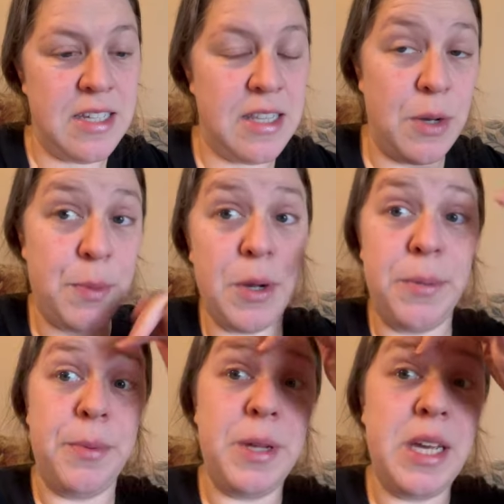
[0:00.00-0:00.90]
that'll
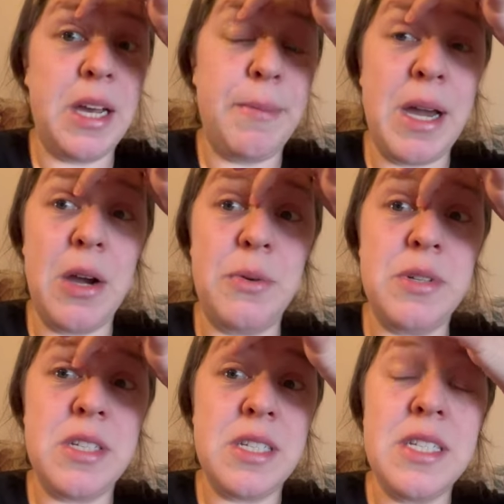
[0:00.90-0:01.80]
probably come
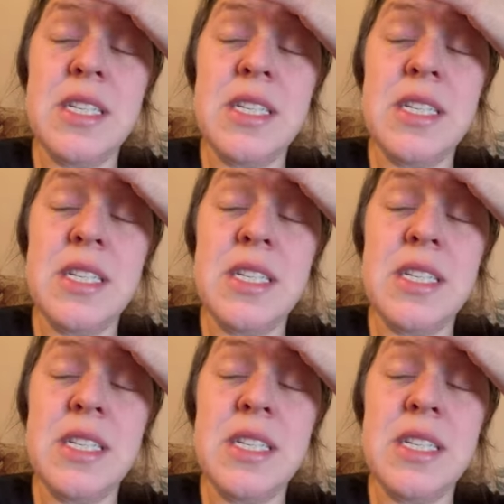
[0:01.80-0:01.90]
out